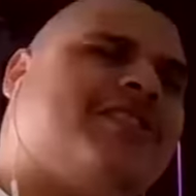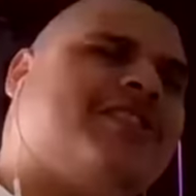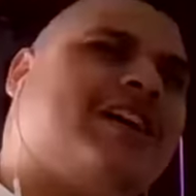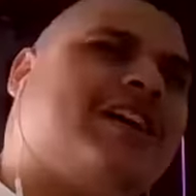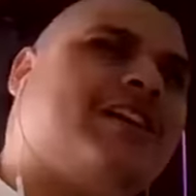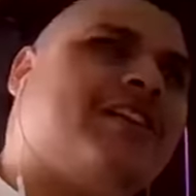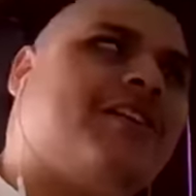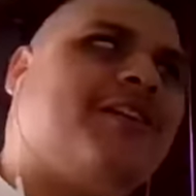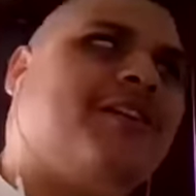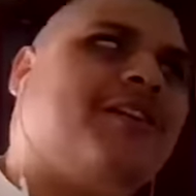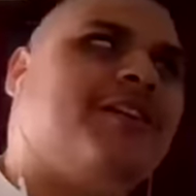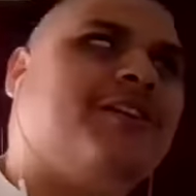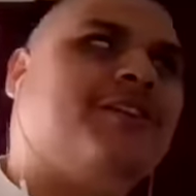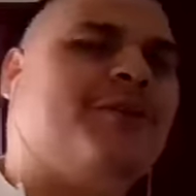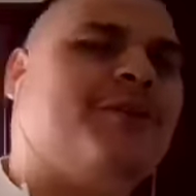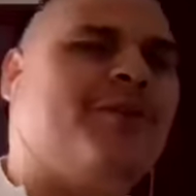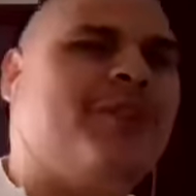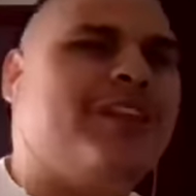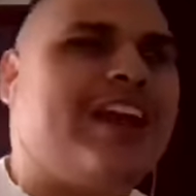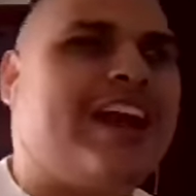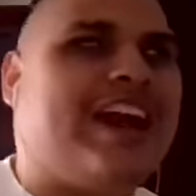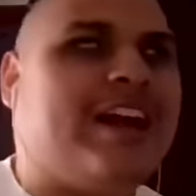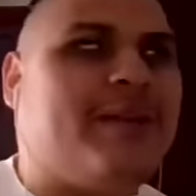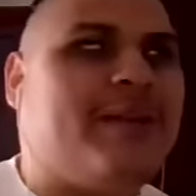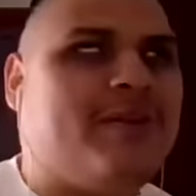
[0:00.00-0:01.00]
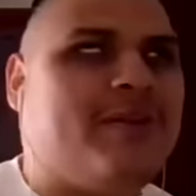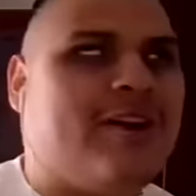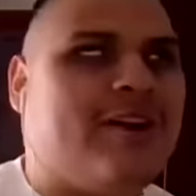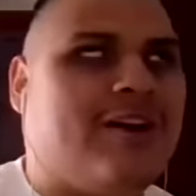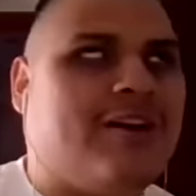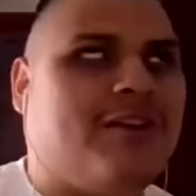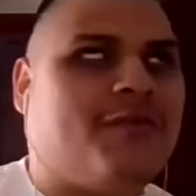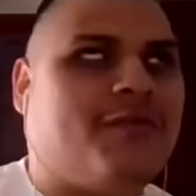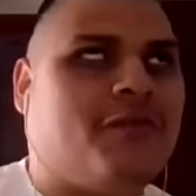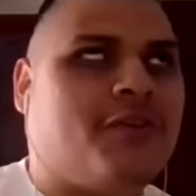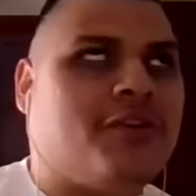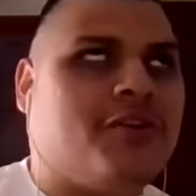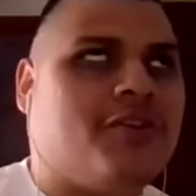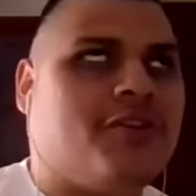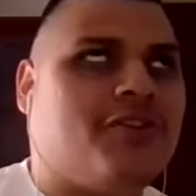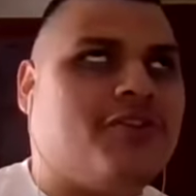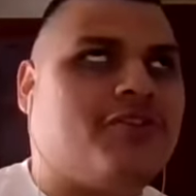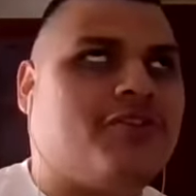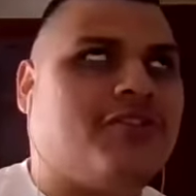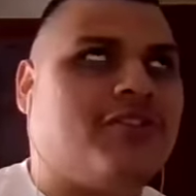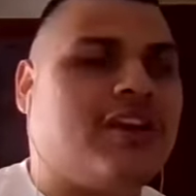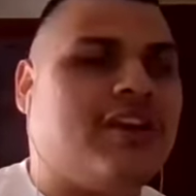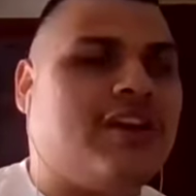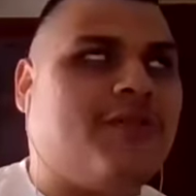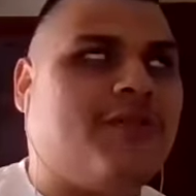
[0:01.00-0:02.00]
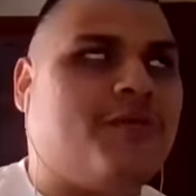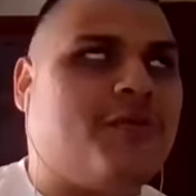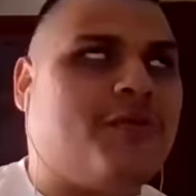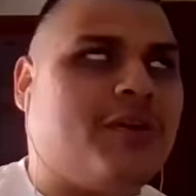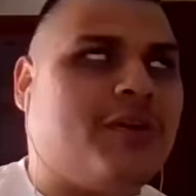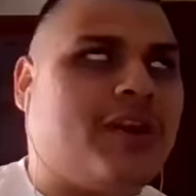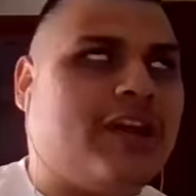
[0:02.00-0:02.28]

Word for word: that uh, you only had me on for your thing for